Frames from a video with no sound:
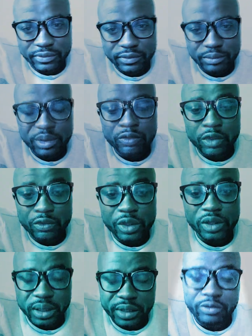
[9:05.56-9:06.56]
But what will
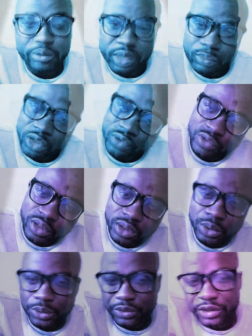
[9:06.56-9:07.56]
leave memories for these
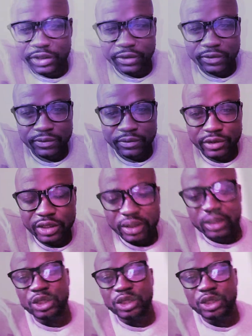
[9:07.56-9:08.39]
children is the